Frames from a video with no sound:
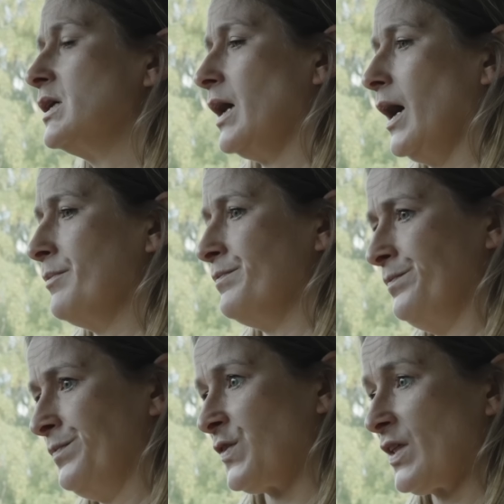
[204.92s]
So
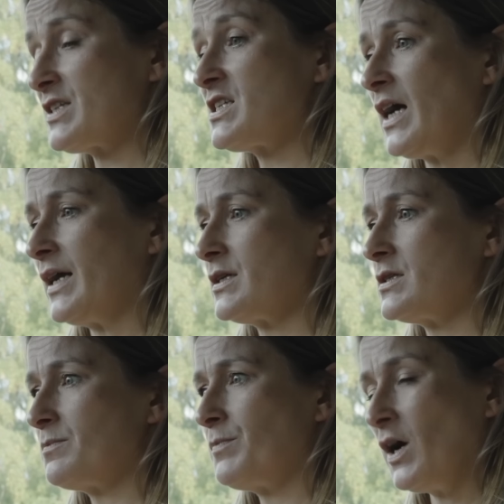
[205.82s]
that's
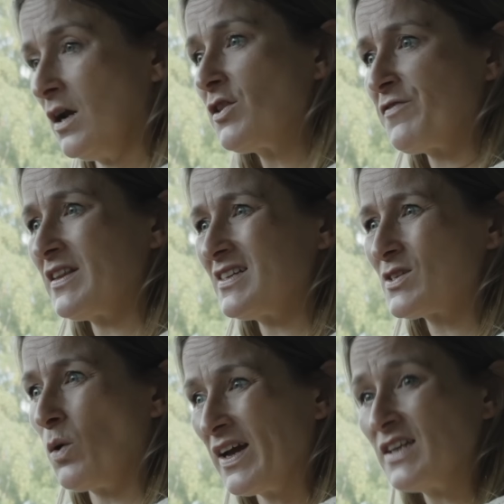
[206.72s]
standard, but I like the fact that it's
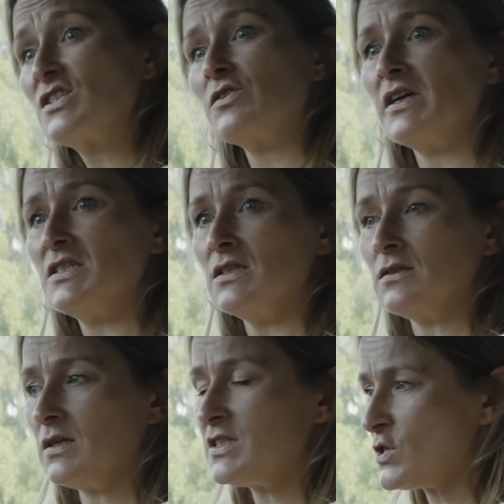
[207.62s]
quite integrated.
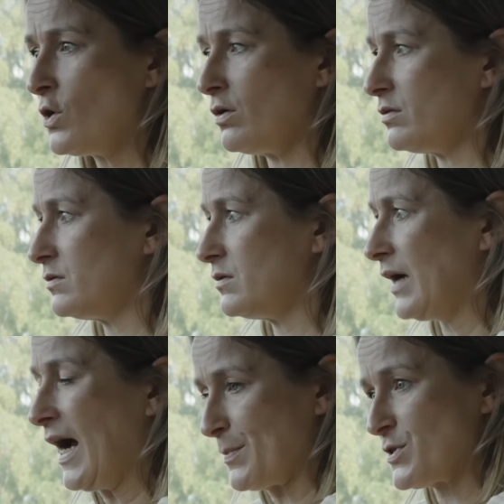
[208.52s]
It's not
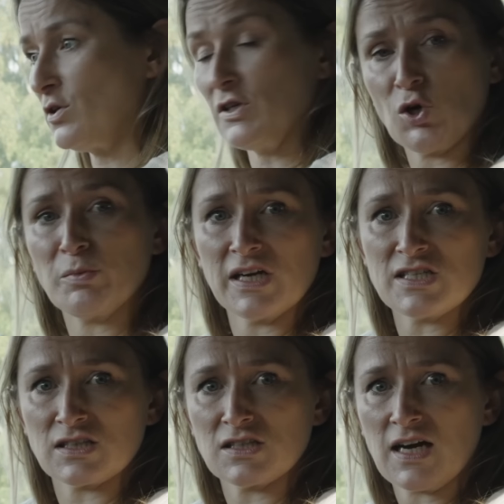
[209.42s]
absolutely
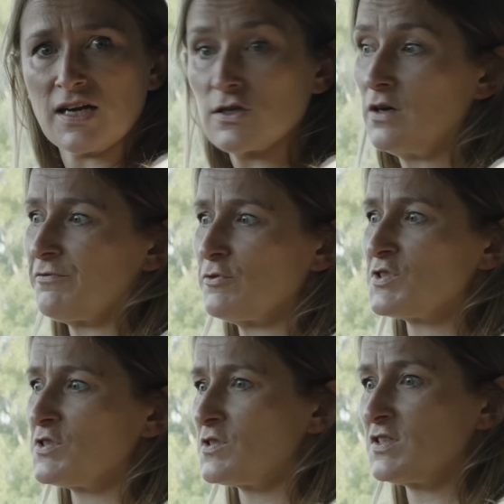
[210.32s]
dominating the dash, like, for
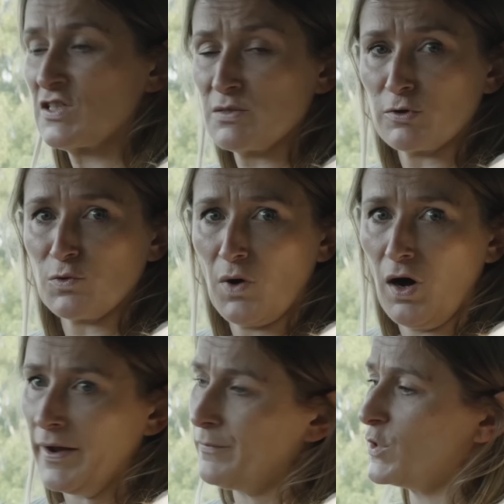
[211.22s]
instance, Tesla Model
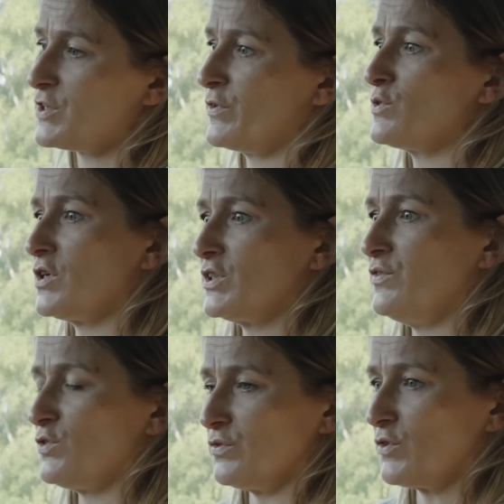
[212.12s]
Y, which feels like
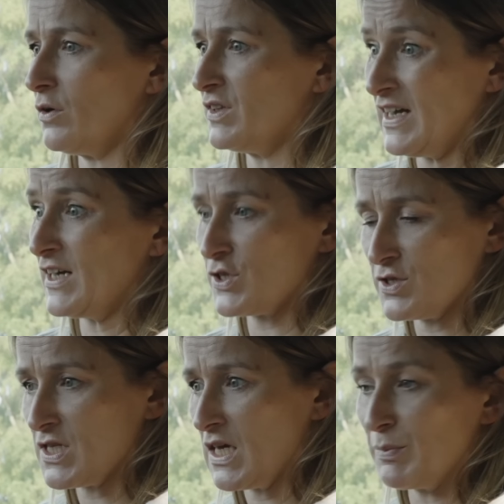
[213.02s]
you've sort of got a dash
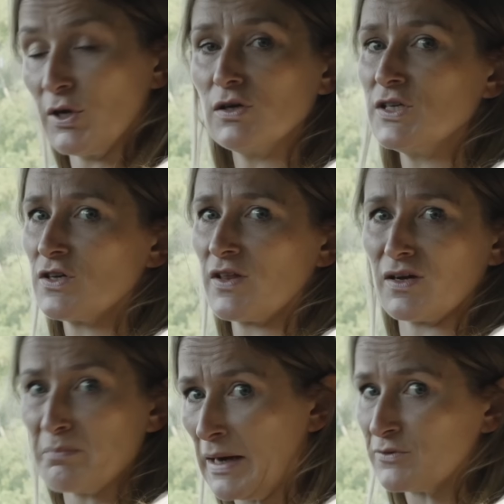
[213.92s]
that's there purely so they
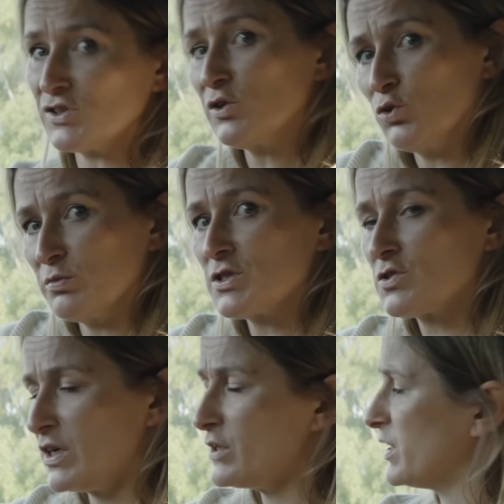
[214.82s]
can mount an enormous
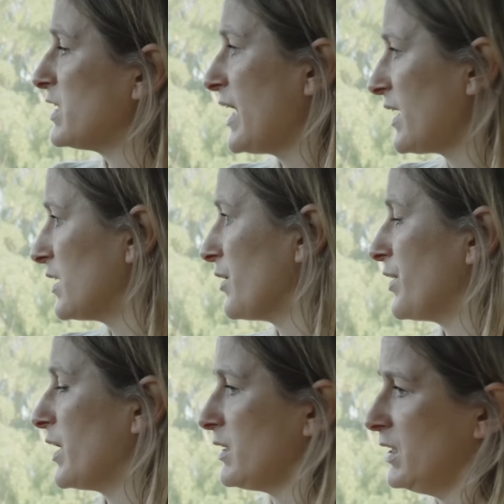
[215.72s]
screen on it, that kind of
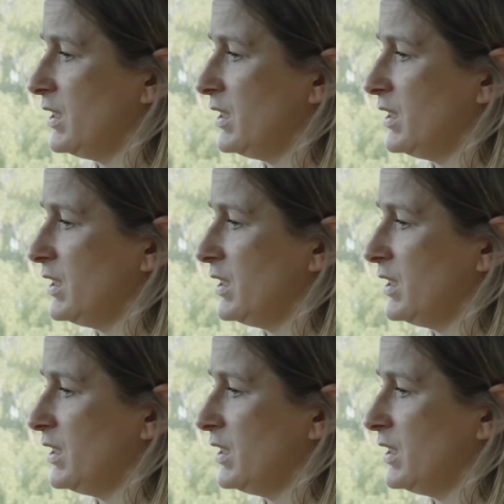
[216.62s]
thing.